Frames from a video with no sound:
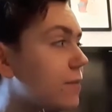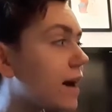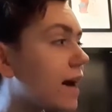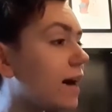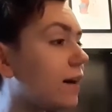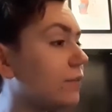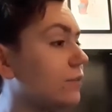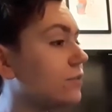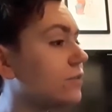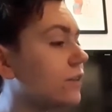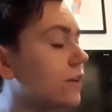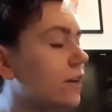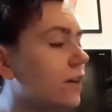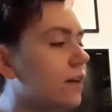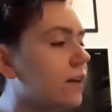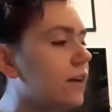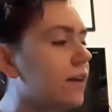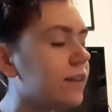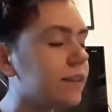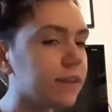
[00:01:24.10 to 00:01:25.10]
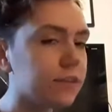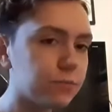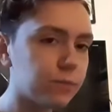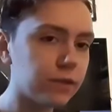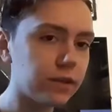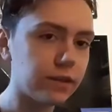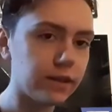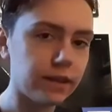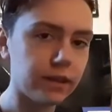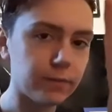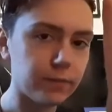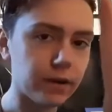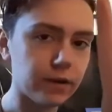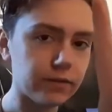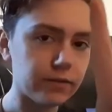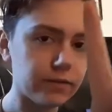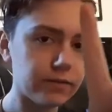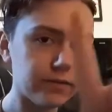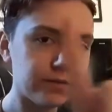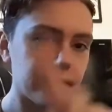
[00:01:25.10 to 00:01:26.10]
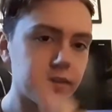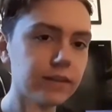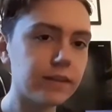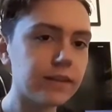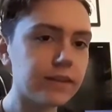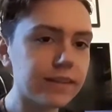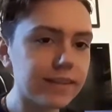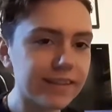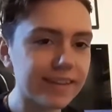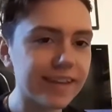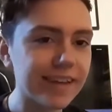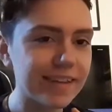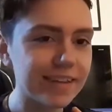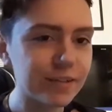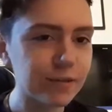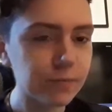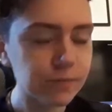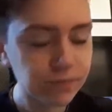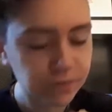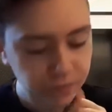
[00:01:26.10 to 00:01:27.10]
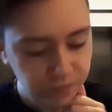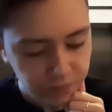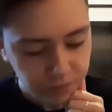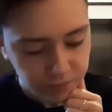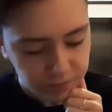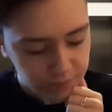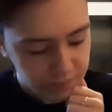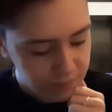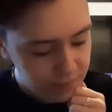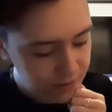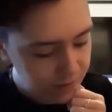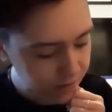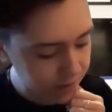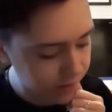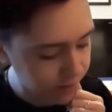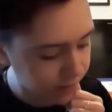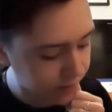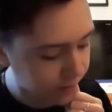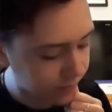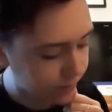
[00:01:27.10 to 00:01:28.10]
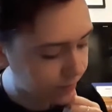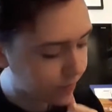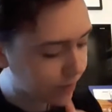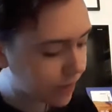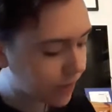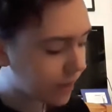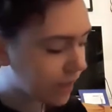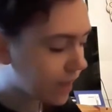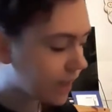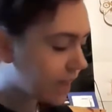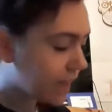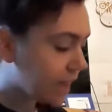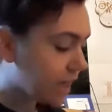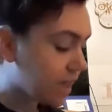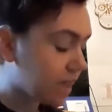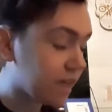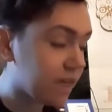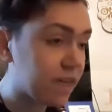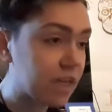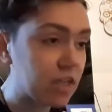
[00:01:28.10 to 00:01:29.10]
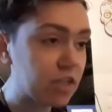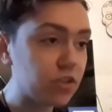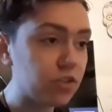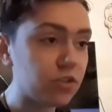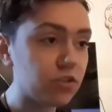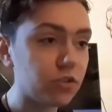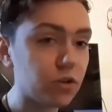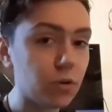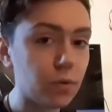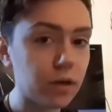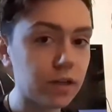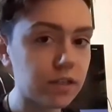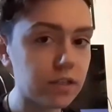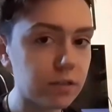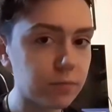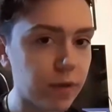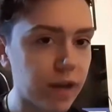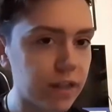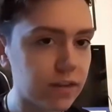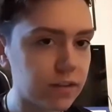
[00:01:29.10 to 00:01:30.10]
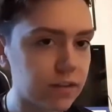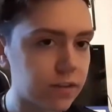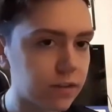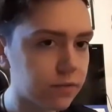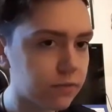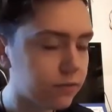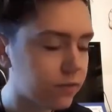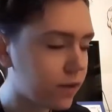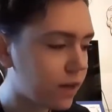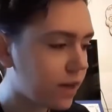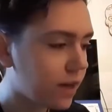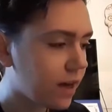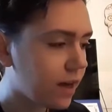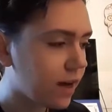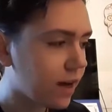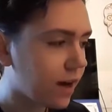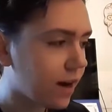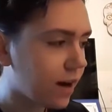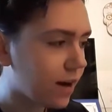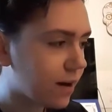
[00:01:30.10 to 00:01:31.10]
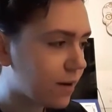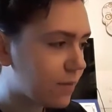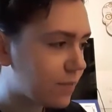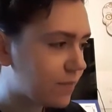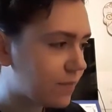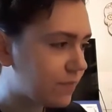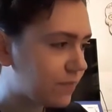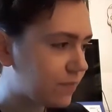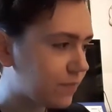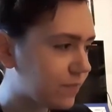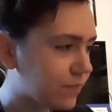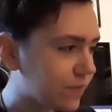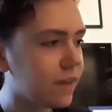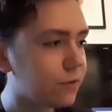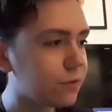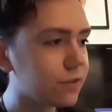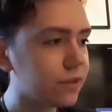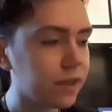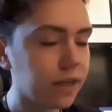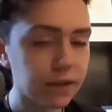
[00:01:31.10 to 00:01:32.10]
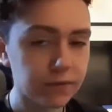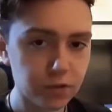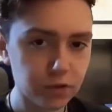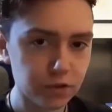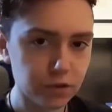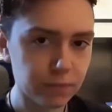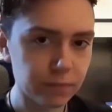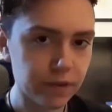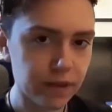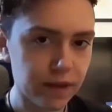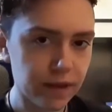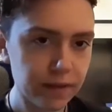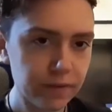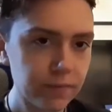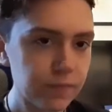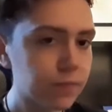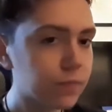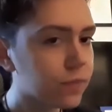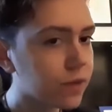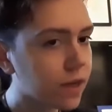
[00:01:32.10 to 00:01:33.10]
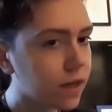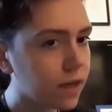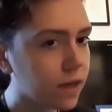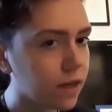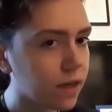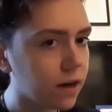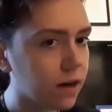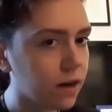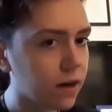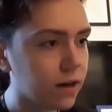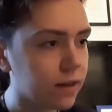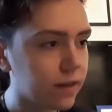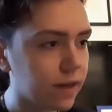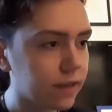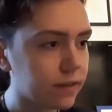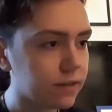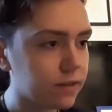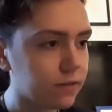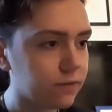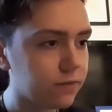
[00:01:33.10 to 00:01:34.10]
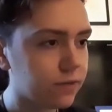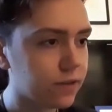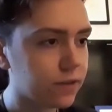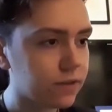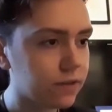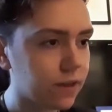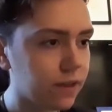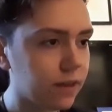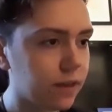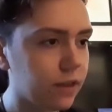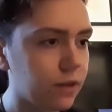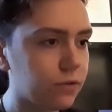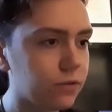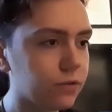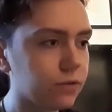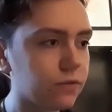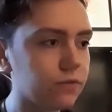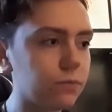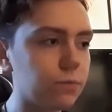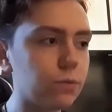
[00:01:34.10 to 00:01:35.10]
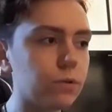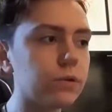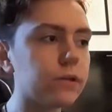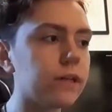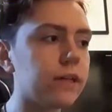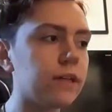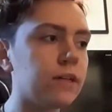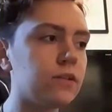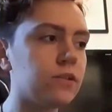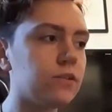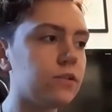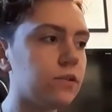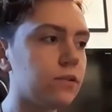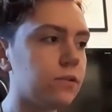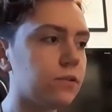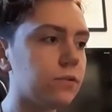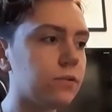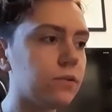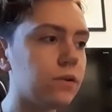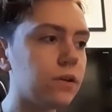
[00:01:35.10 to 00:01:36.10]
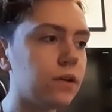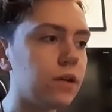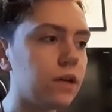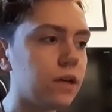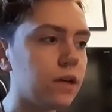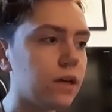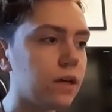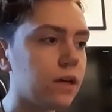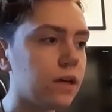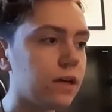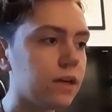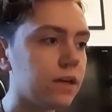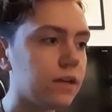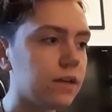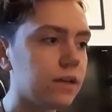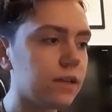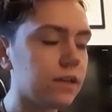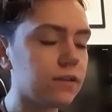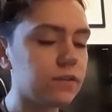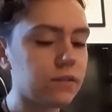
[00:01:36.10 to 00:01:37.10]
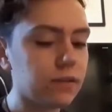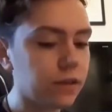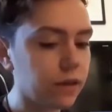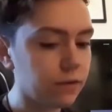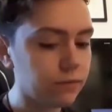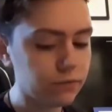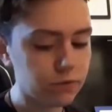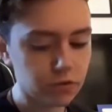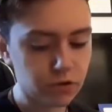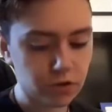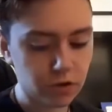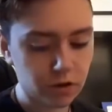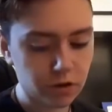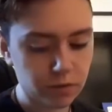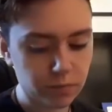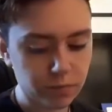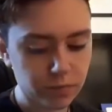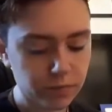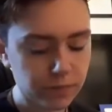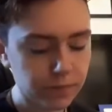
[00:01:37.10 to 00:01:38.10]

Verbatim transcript: pounds. That's one thing about this. It's so expensive. Um, there is a gift shop there. Uh, that's the first thing that you sort of walk into, is the gift shop.